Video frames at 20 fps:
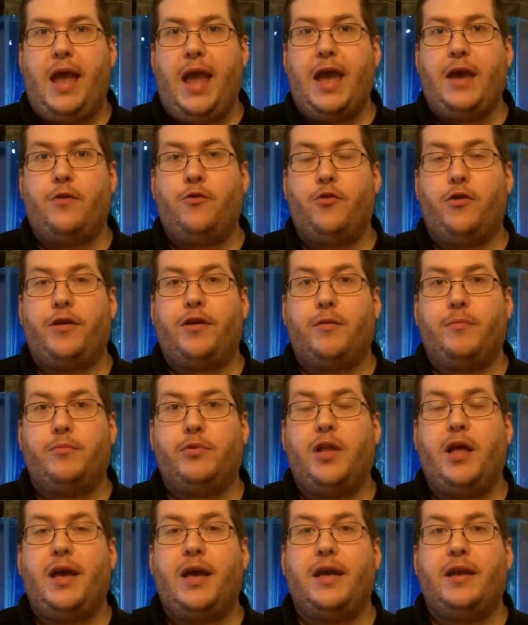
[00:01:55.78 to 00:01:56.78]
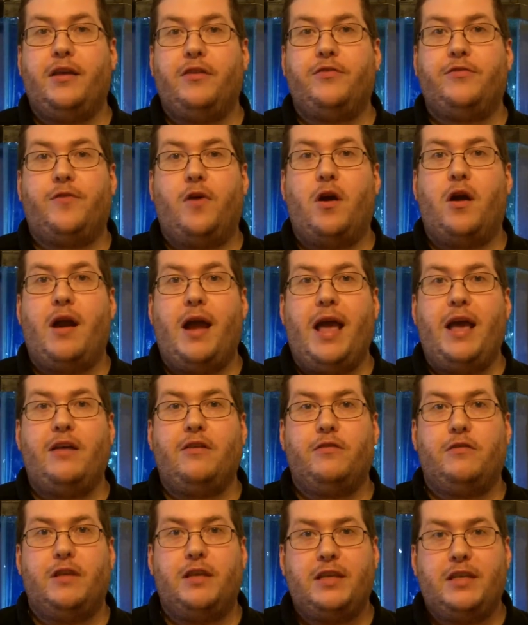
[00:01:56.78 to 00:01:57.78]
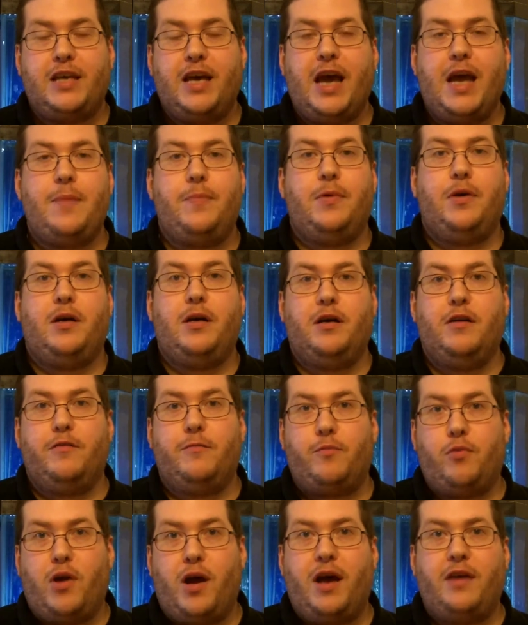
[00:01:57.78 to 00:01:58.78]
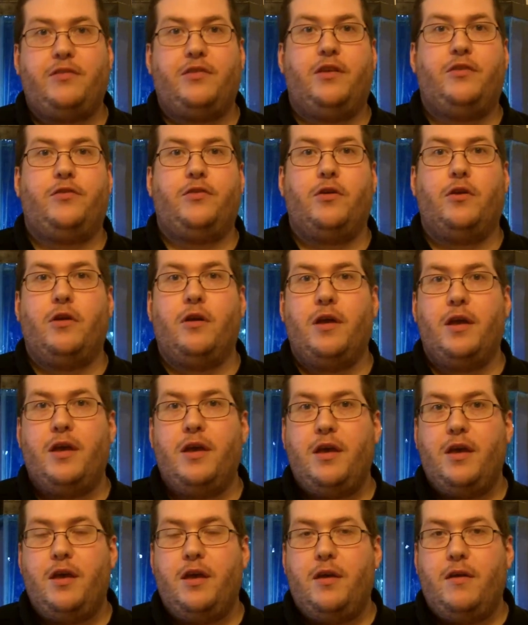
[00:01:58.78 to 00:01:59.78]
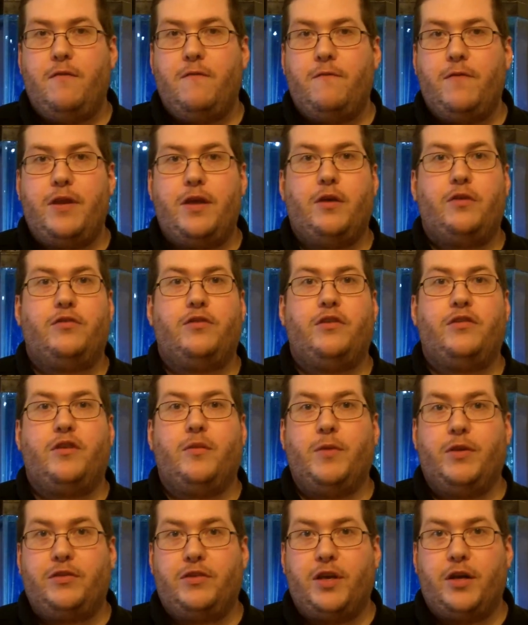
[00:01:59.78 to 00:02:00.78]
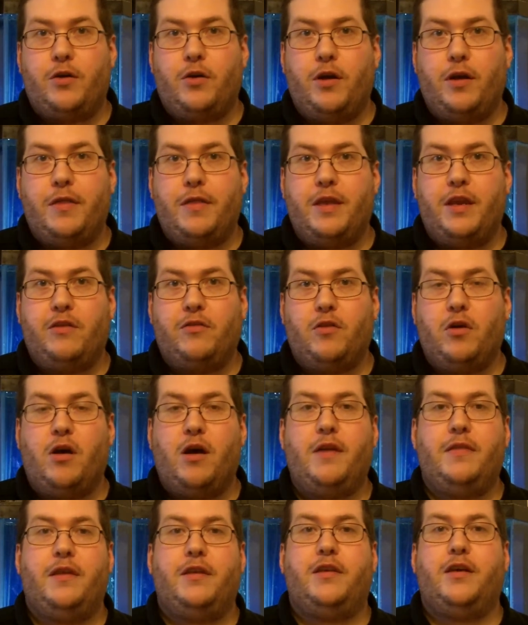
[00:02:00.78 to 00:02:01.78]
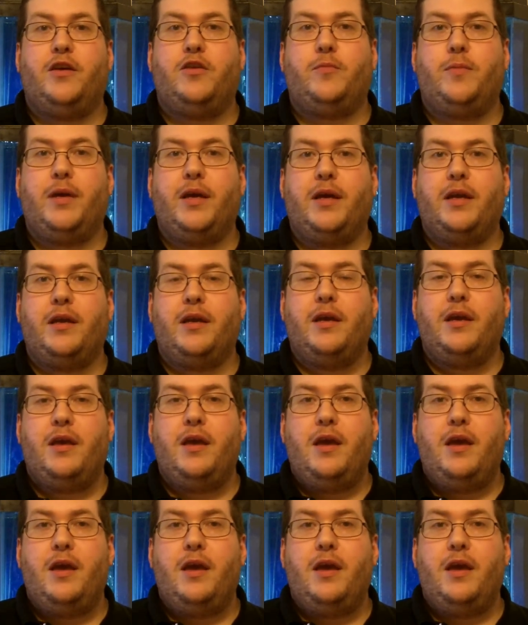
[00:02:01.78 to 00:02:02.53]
Android compliant as far as the type of processor, video system, etc., that is on the touchpad.